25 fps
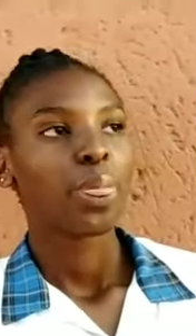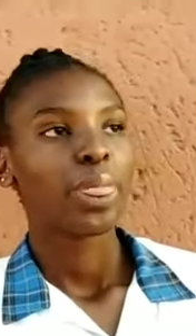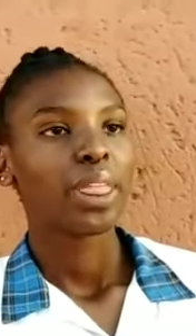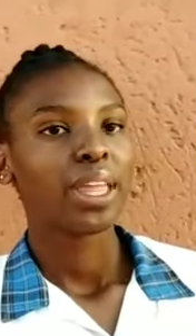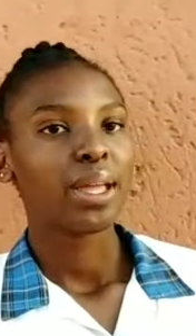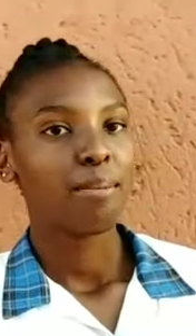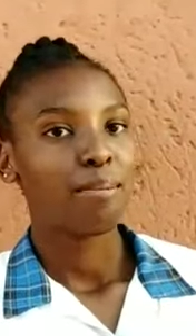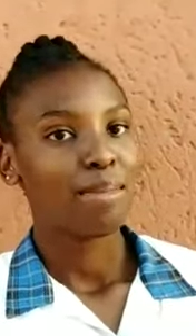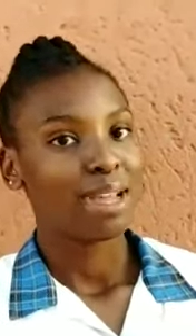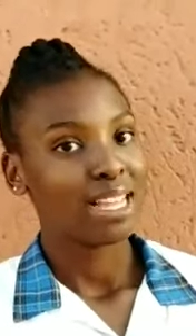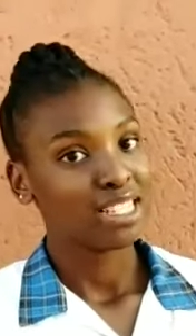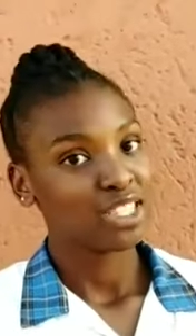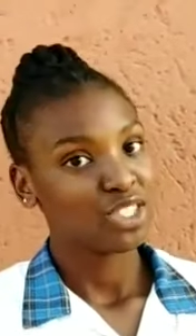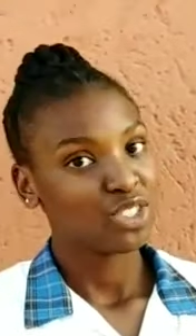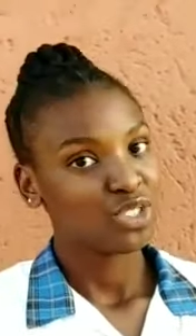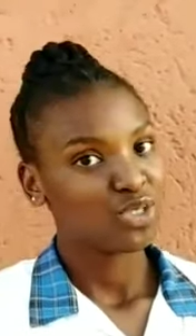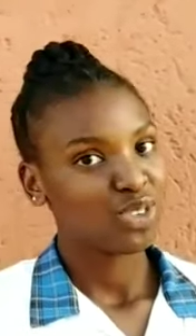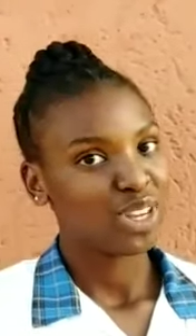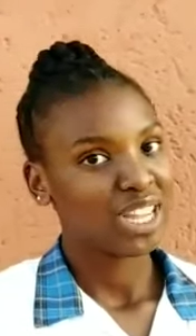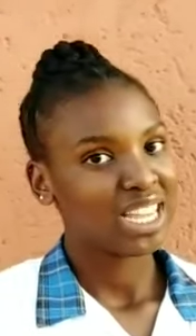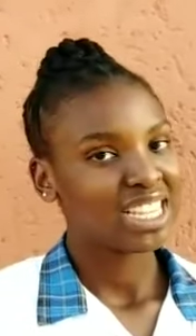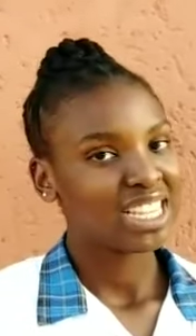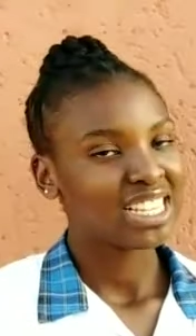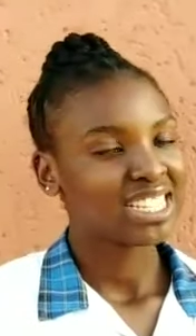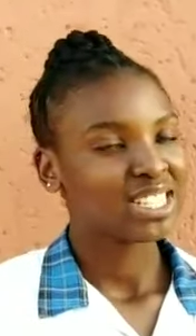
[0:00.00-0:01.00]
immense
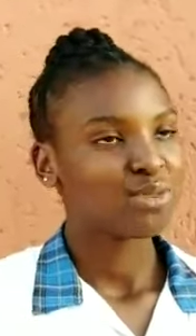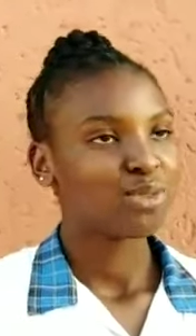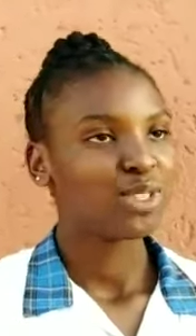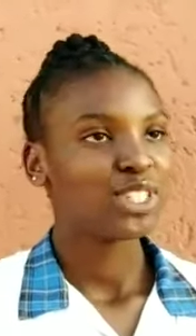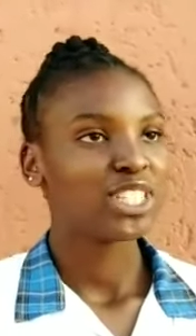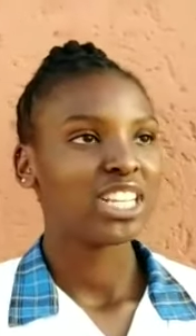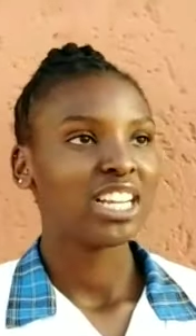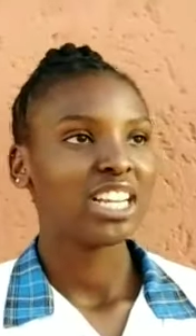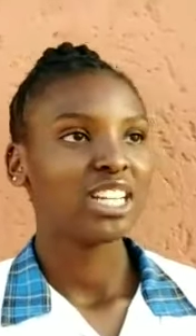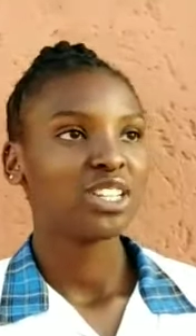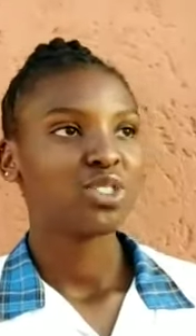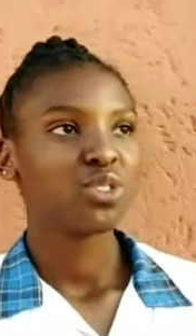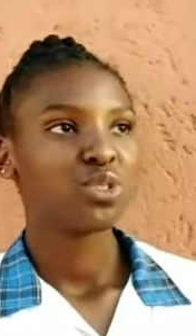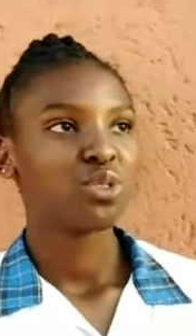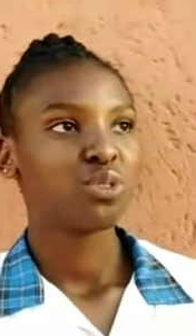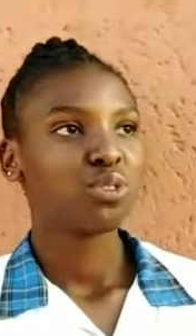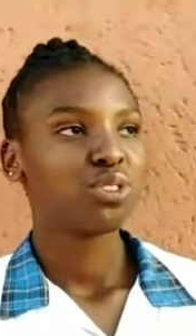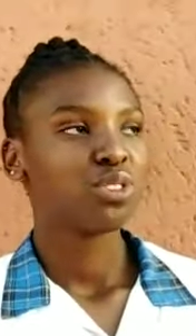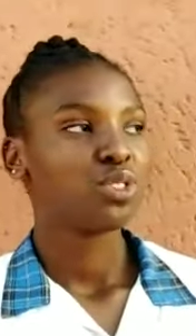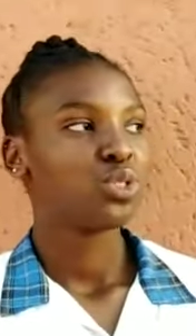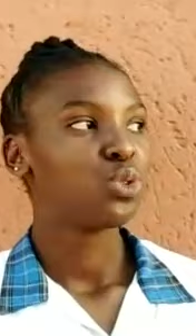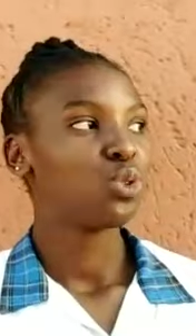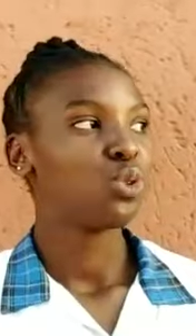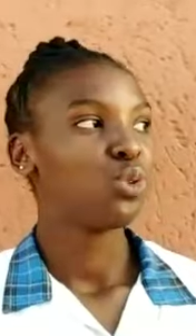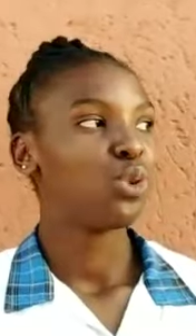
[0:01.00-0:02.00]
stress, which led
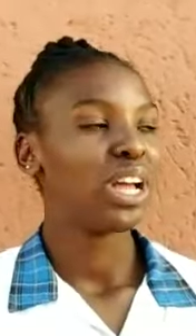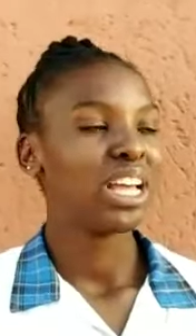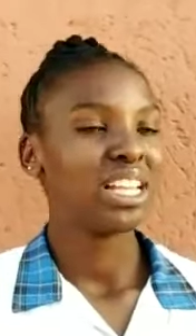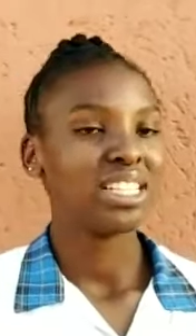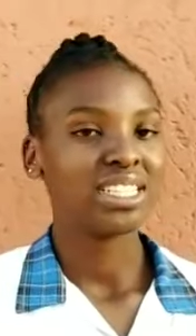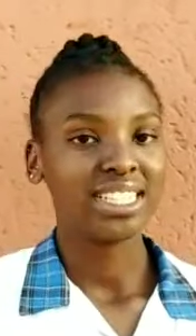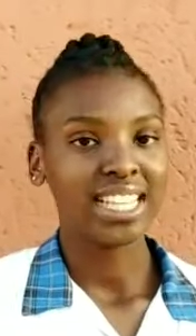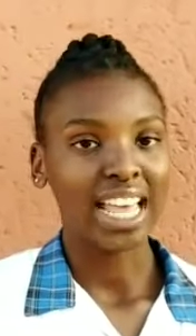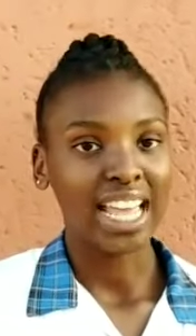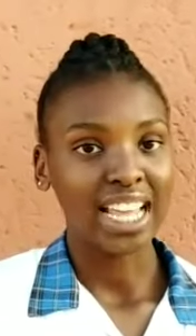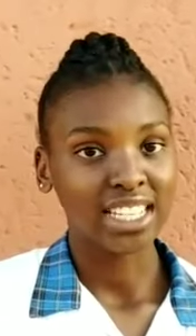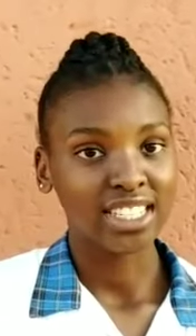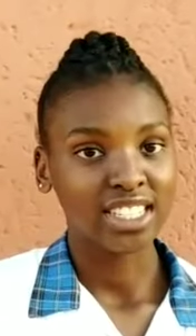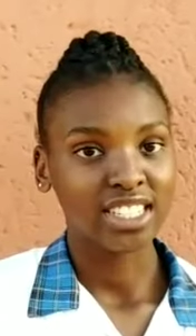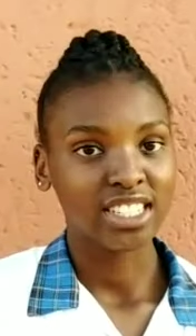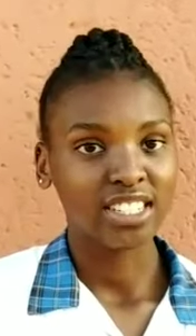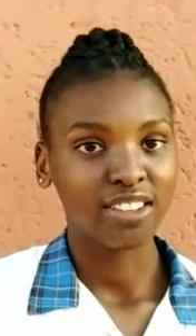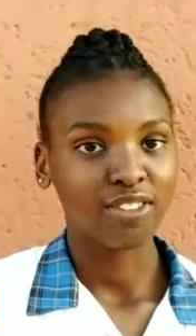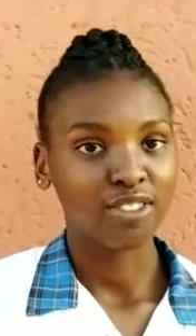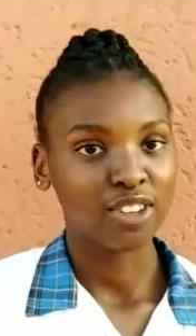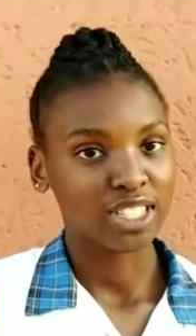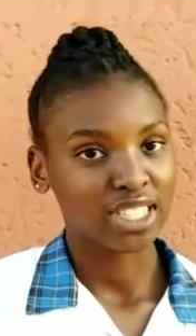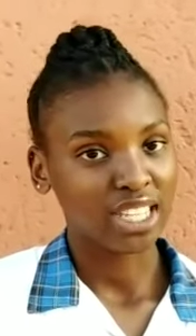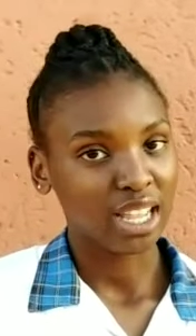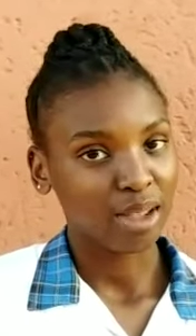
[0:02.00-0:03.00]
to anxiety
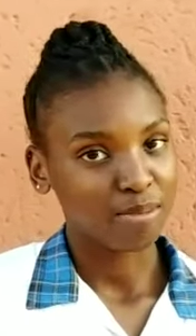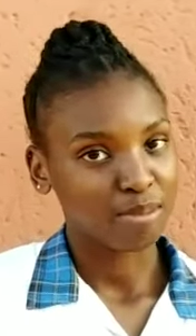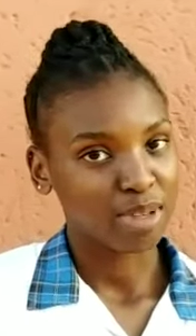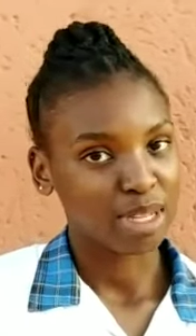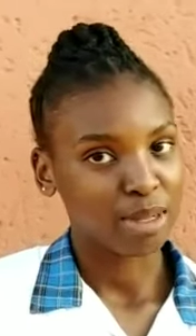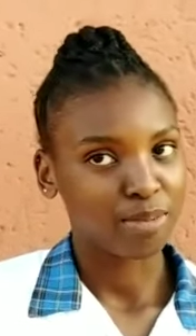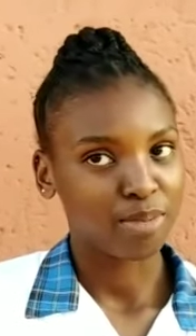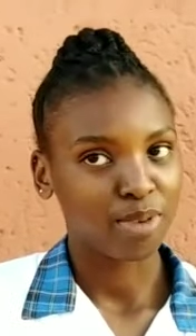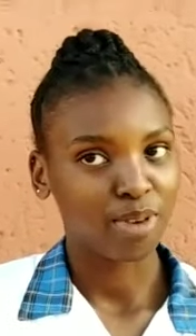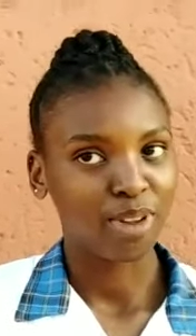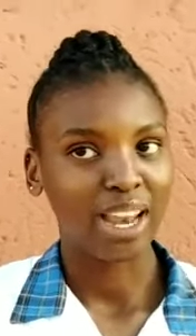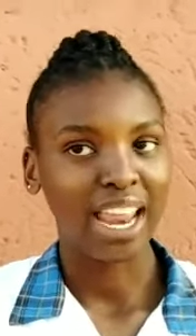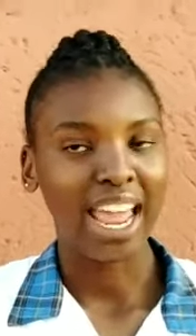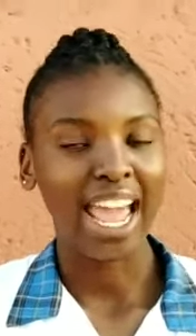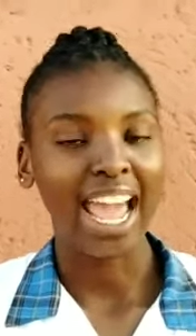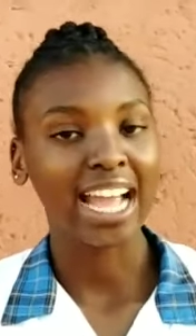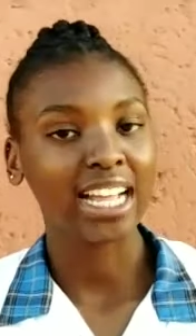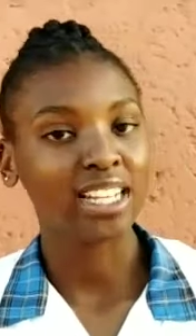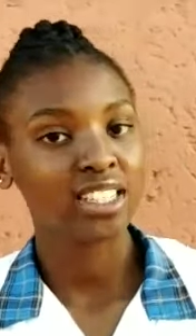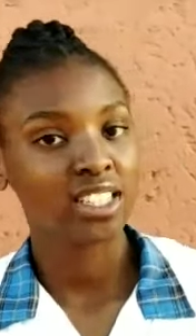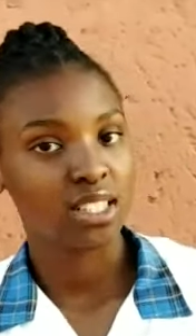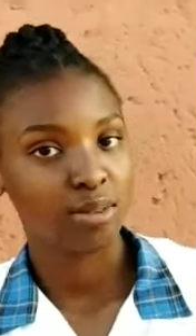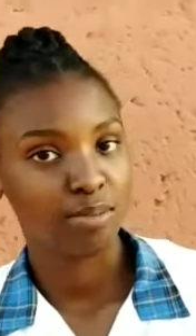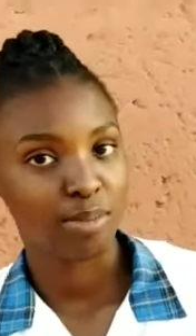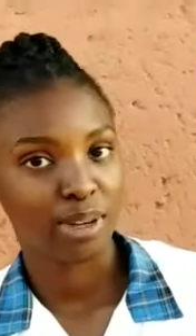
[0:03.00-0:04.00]
for some people
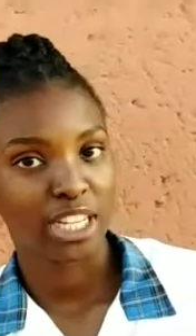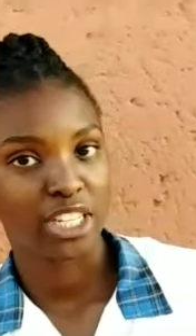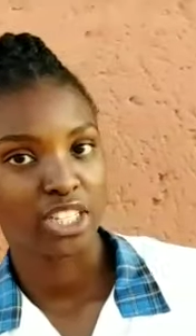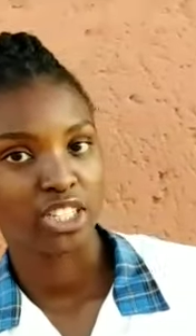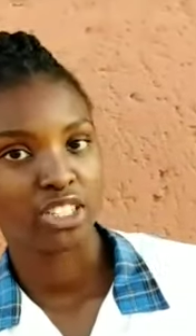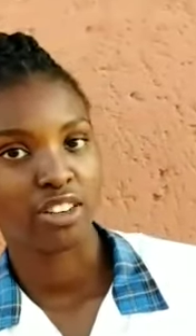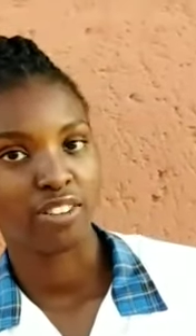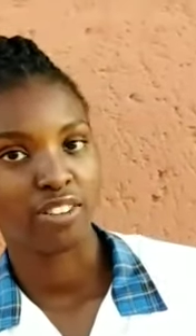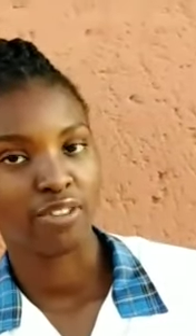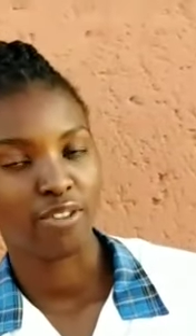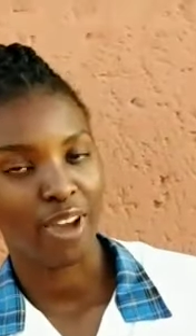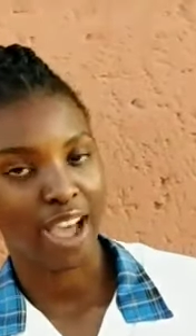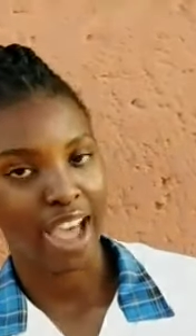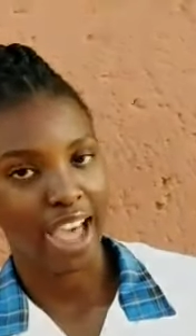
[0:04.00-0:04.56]
and depression for